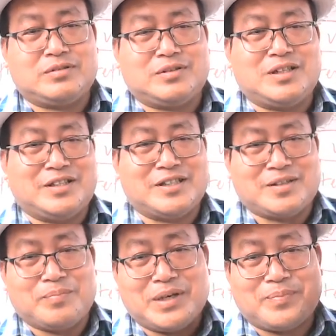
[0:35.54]
there's
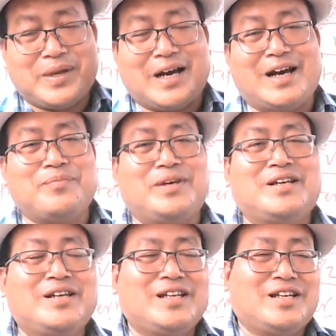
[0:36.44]
a bird behind me,
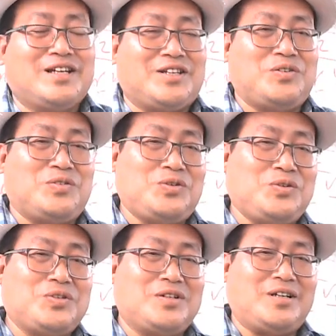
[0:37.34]
you
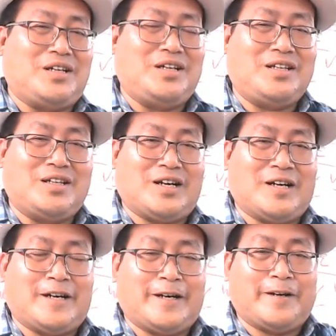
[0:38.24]
usually
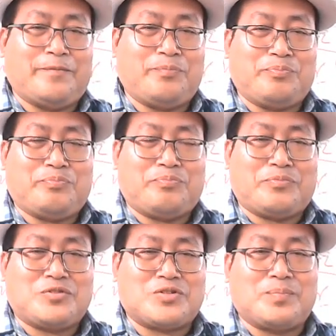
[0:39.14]

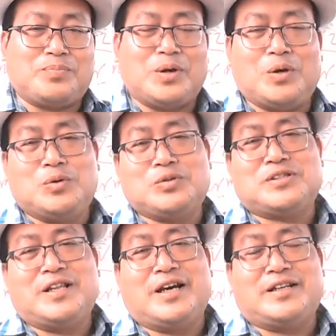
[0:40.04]

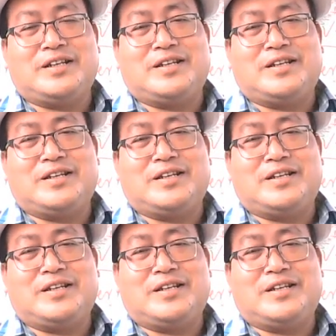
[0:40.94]
suppose that